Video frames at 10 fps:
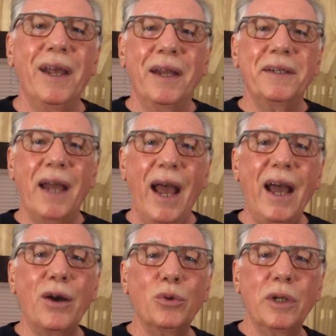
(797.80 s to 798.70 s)

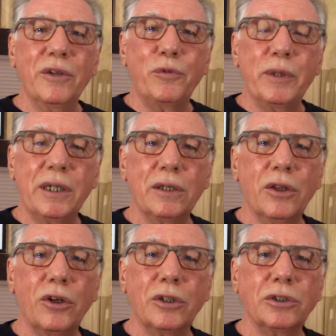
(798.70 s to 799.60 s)
Now, if we can
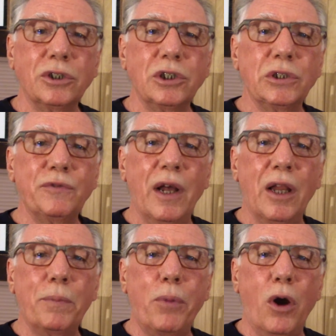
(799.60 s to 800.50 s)
learn to
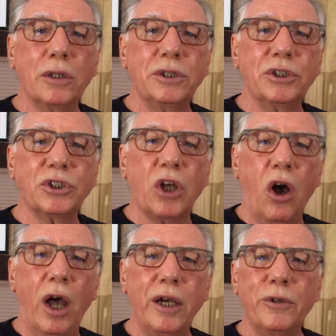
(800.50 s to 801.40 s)
develop our
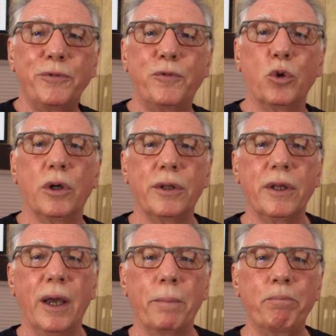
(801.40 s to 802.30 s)
desire for
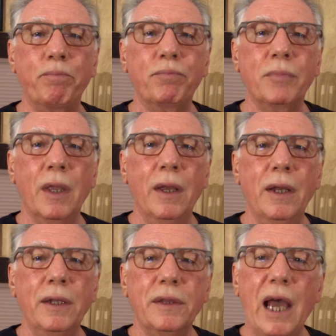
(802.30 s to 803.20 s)
them,
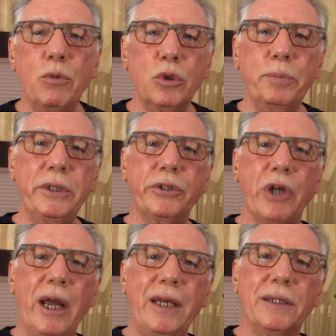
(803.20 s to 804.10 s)
that will be
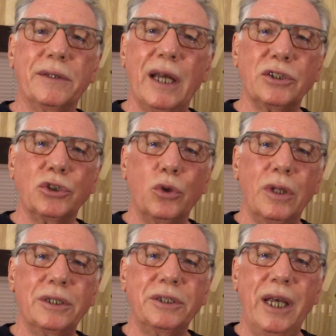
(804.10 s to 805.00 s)
great. That's
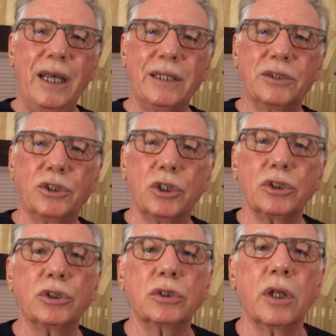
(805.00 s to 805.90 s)
all it takes,
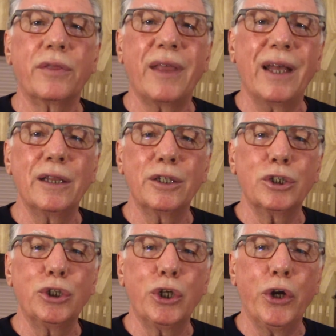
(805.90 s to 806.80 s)
just that
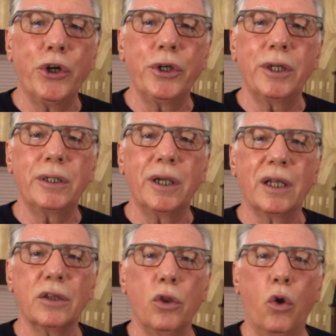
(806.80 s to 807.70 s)
yearning
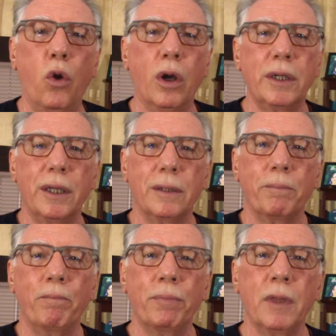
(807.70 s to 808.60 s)
and
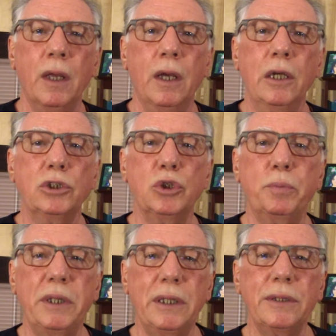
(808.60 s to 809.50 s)
longing to
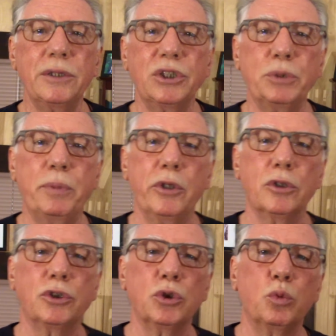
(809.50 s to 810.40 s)
be in the
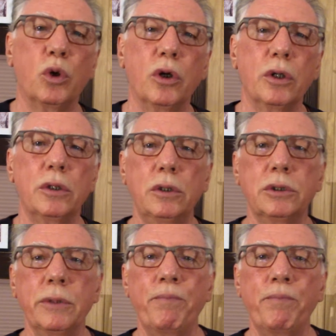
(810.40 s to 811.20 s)
spiritual world